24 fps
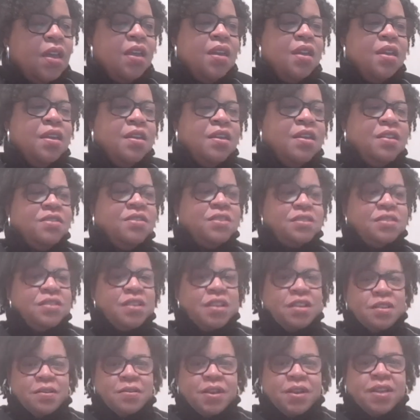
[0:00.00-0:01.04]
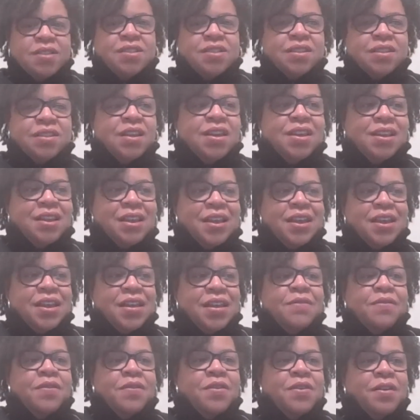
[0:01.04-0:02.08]
And there's another question. Can I
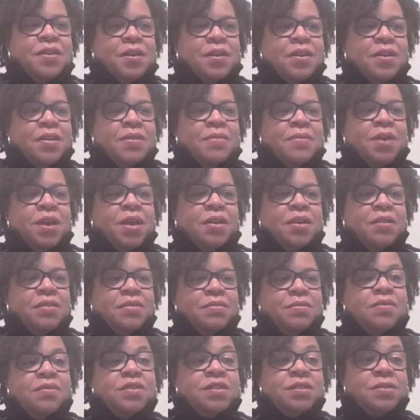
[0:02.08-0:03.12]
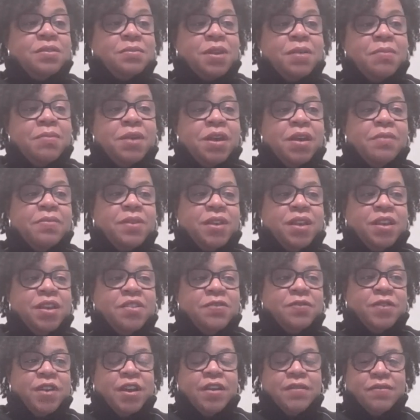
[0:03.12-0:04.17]
have uh, um, submit my
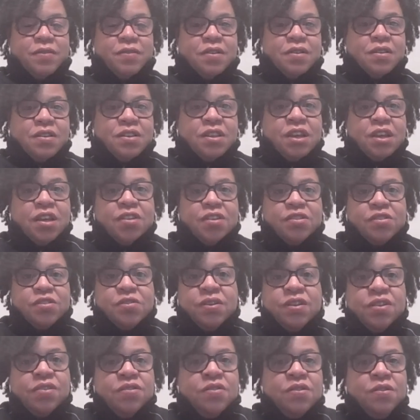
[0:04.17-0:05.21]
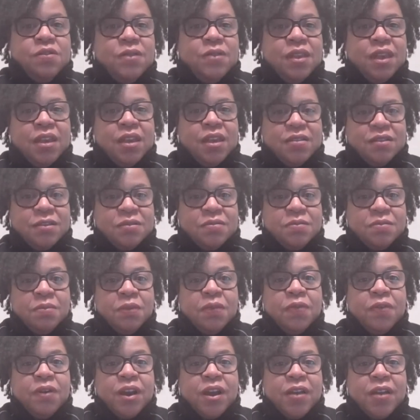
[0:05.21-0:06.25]
application for having all? Yes, you can do that
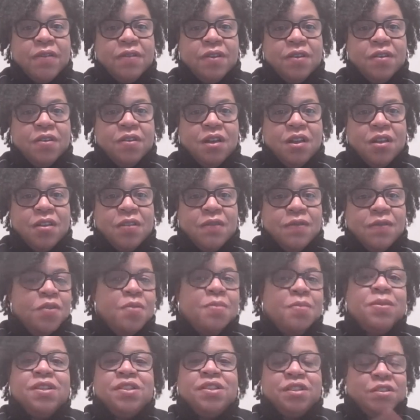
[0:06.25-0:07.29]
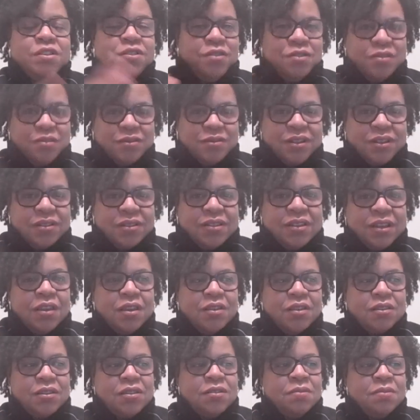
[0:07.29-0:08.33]
before having all of your materials. I'll
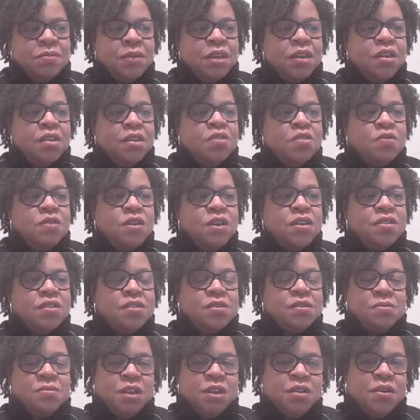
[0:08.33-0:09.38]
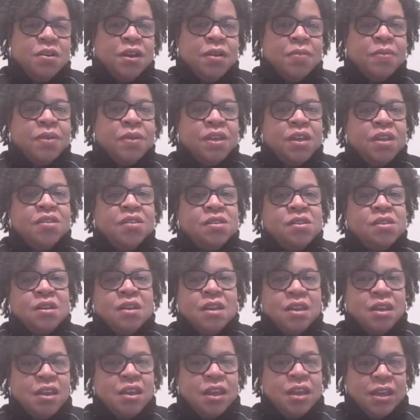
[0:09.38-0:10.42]
say submit it. You can submit your application
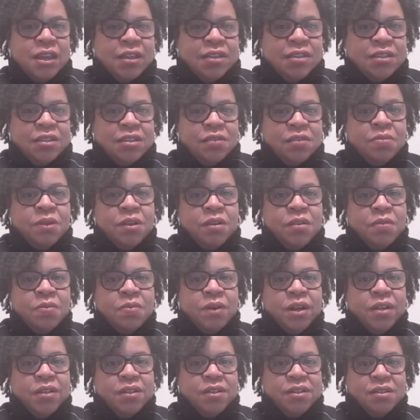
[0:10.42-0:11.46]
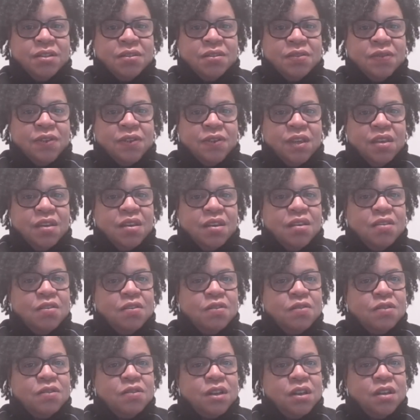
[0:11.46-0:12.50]
and still be in the process of getting
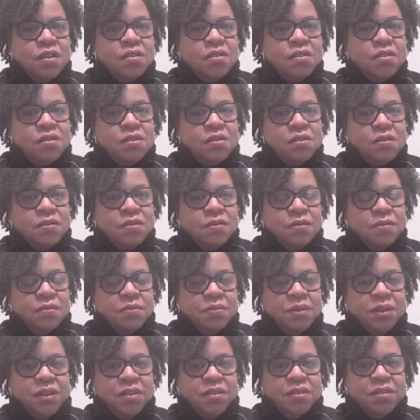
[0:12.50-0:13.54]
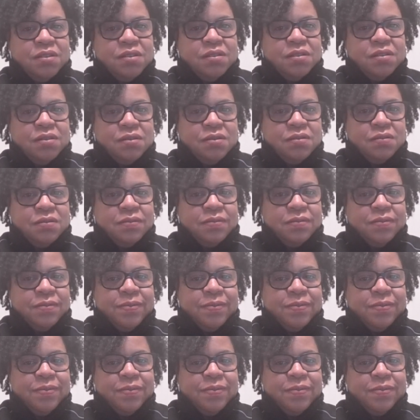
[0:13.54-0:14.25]
those other pieces,